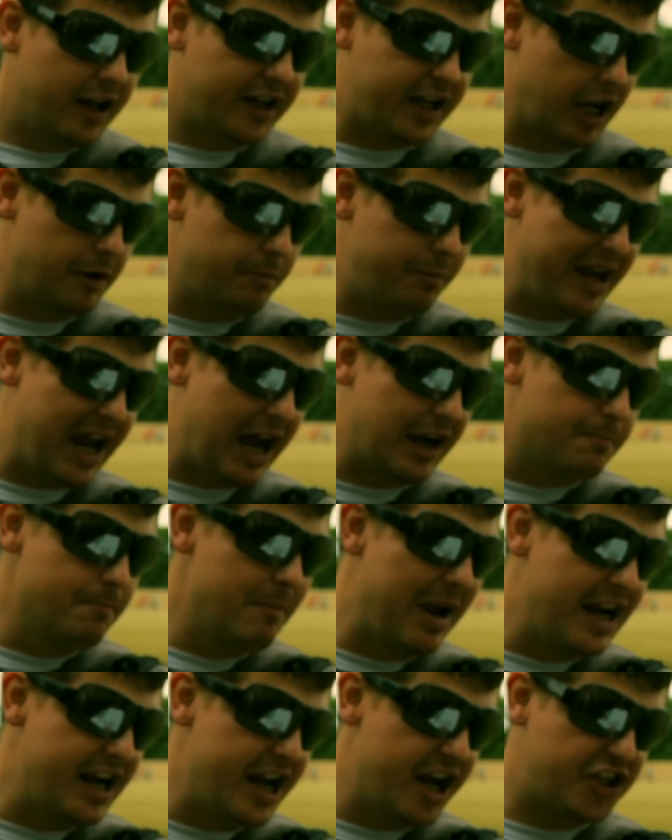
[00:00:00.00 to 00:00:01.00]
can be
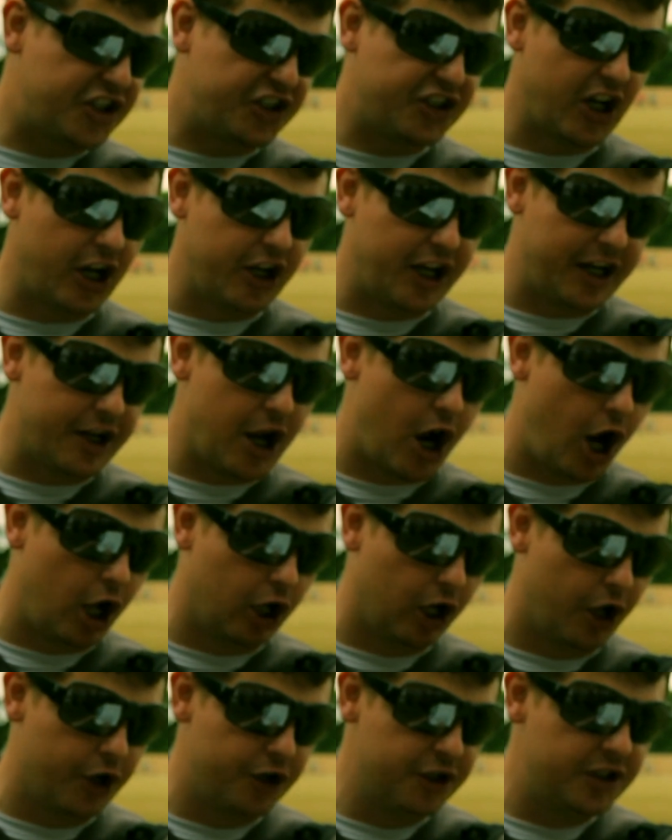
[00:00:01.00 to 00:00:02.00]
administered in
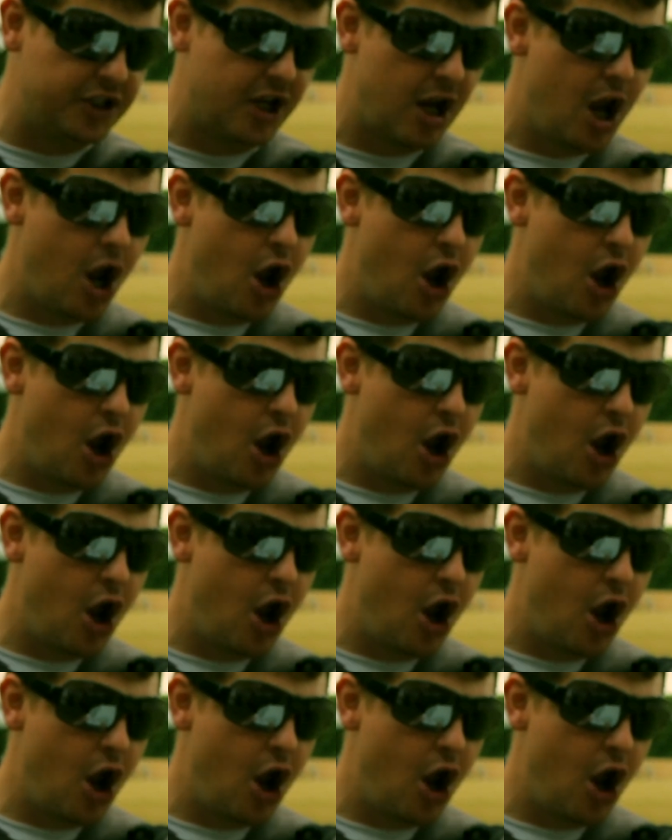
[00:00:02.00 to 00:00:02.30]
Holland